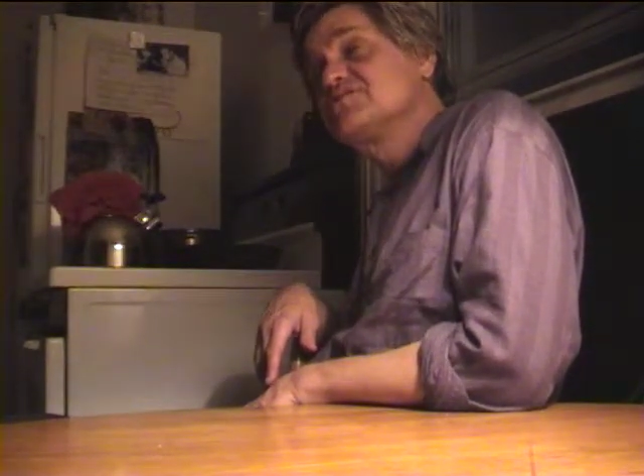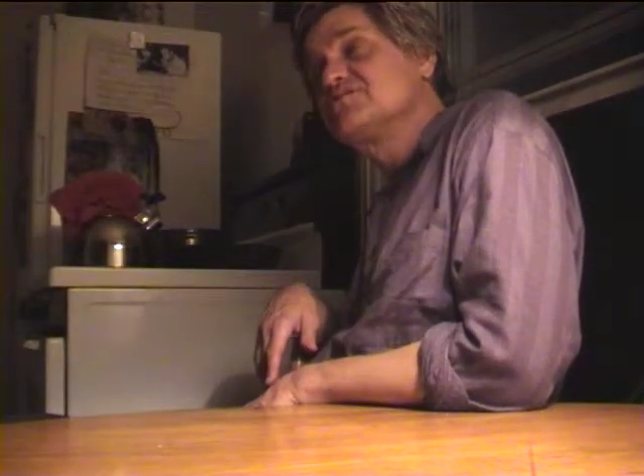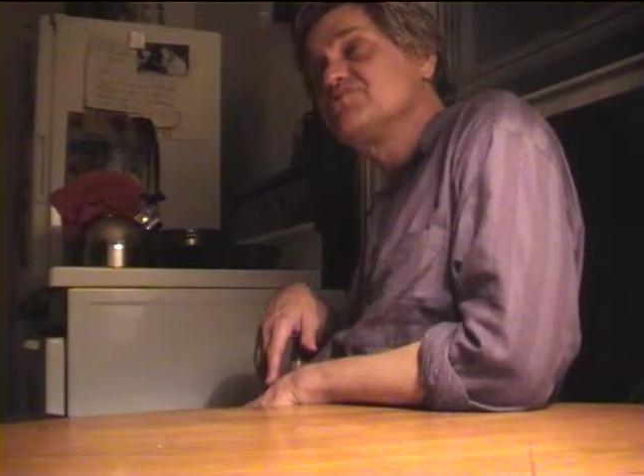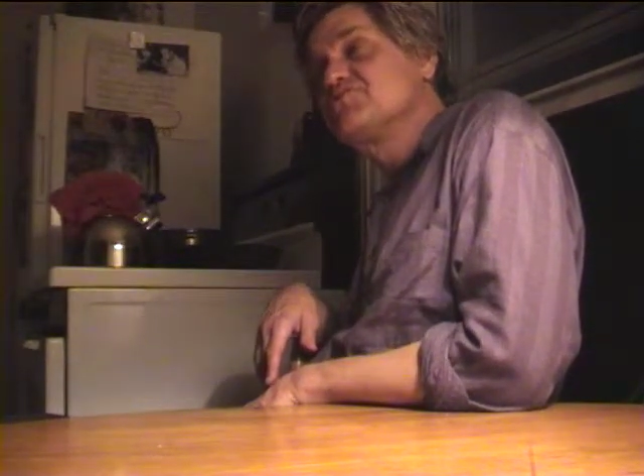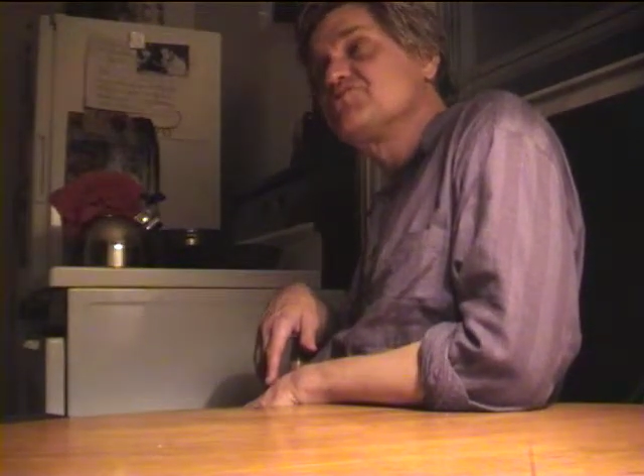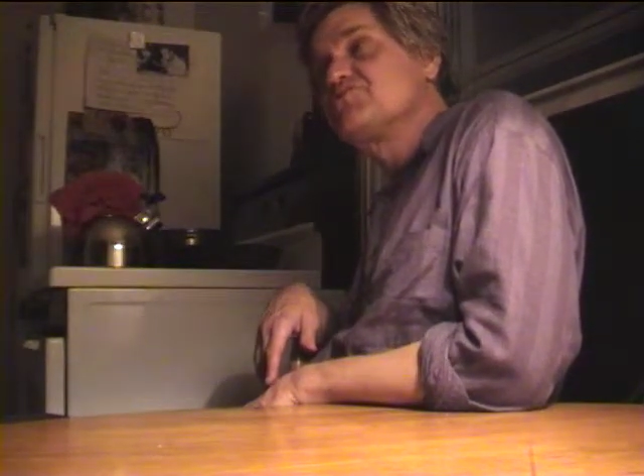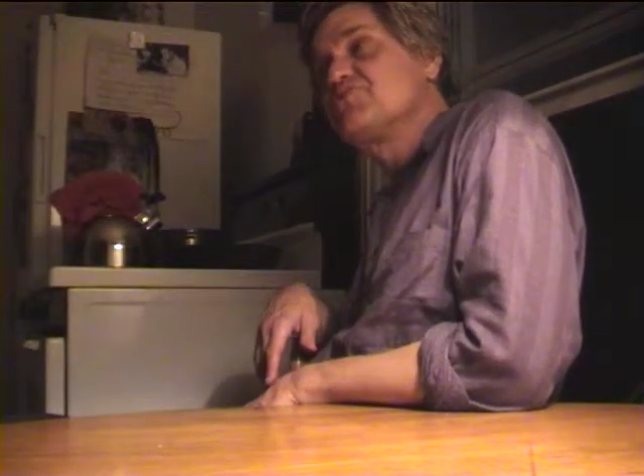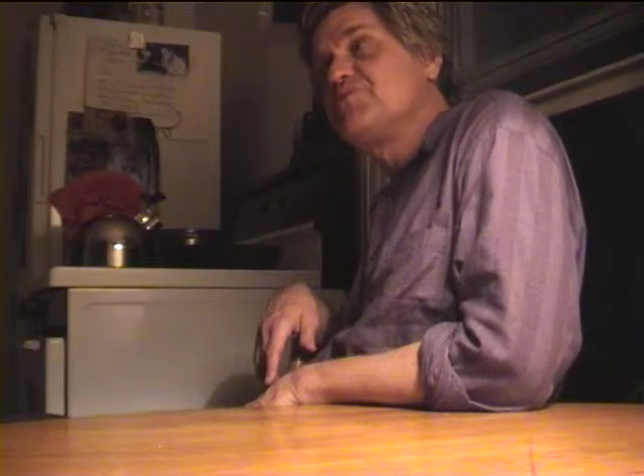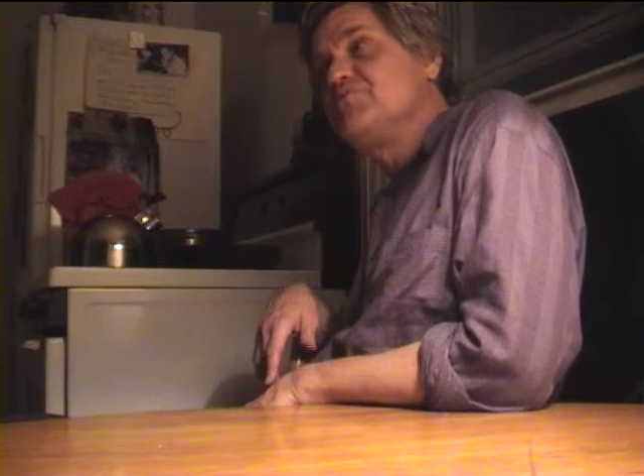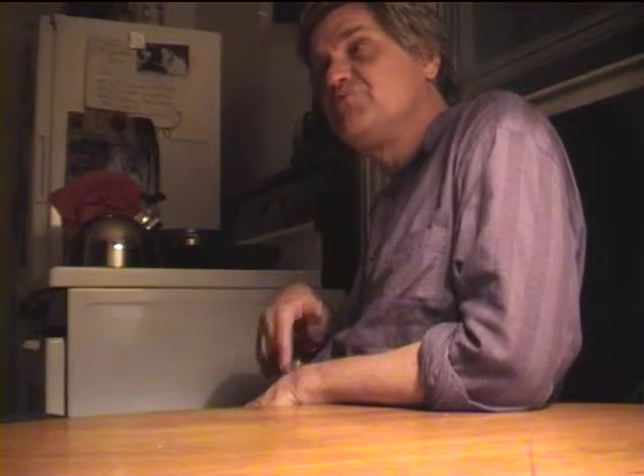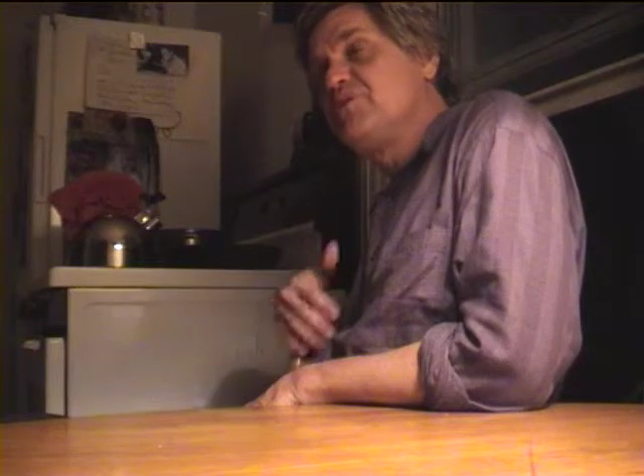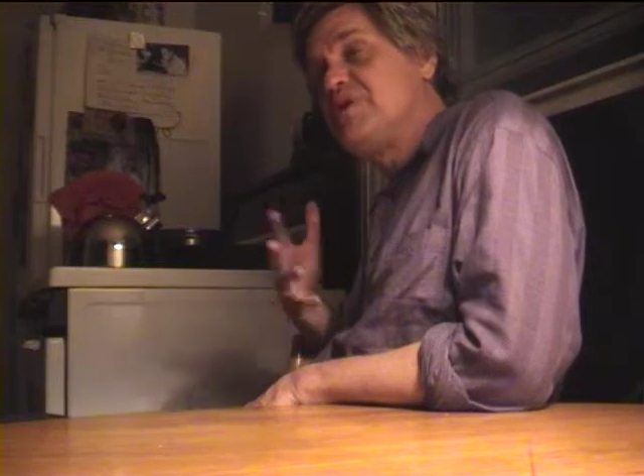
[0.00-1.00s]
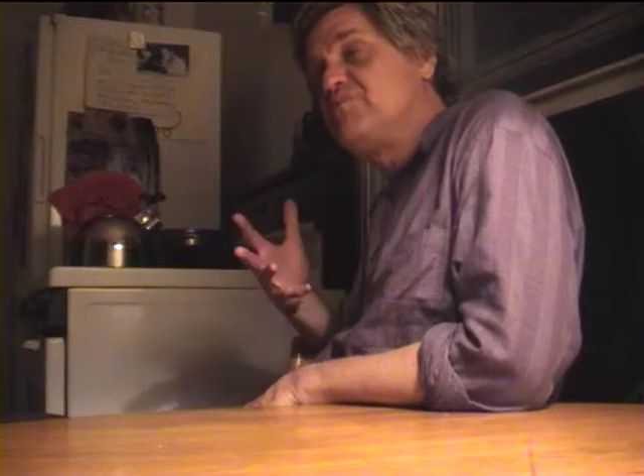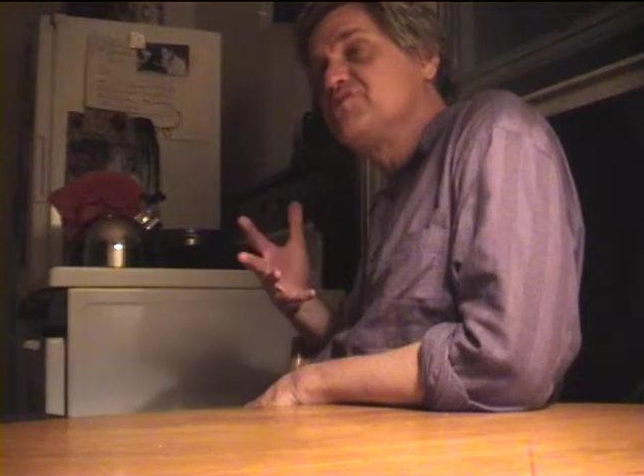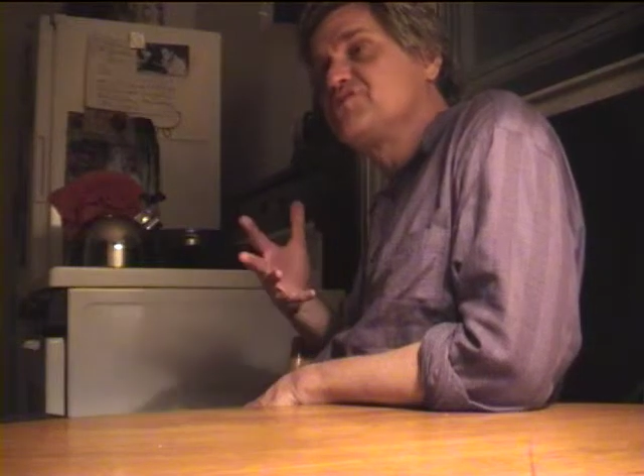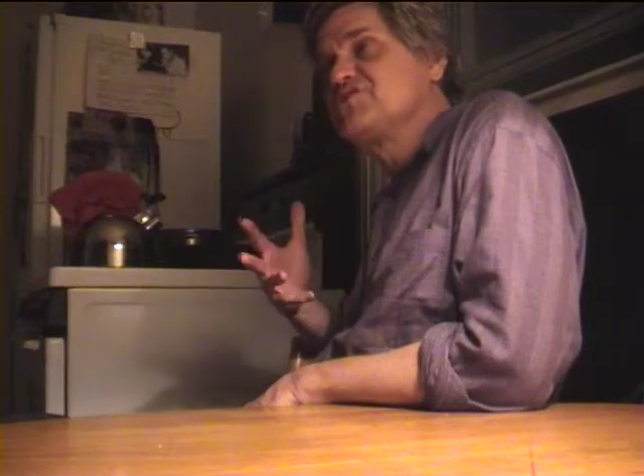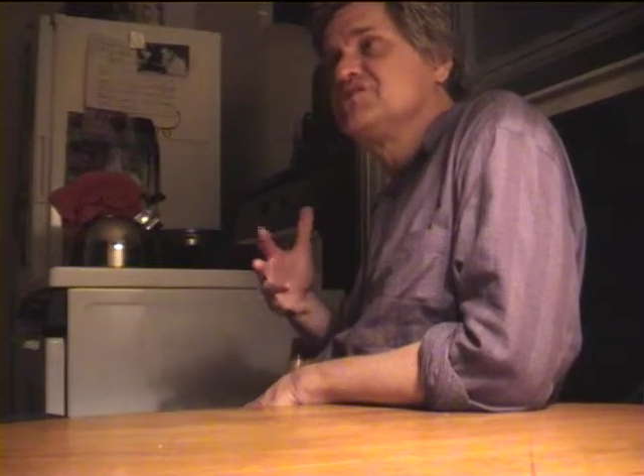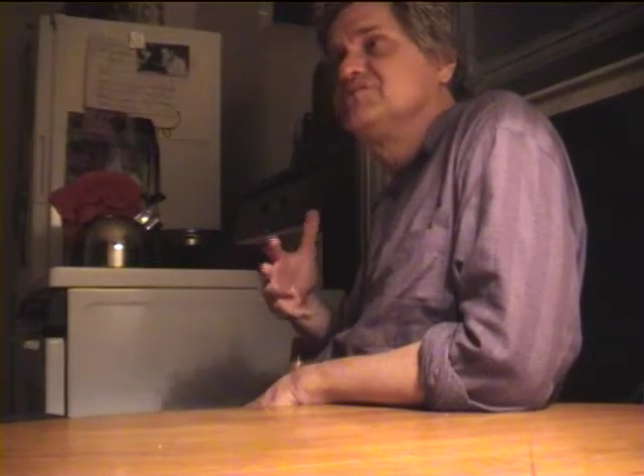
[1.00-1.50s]
which was
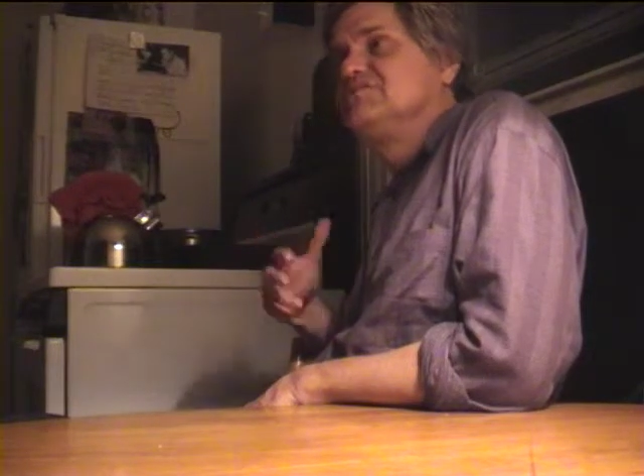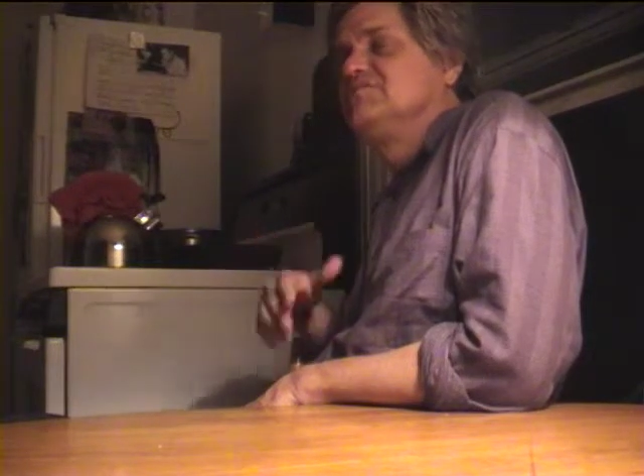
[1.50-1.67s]
republished.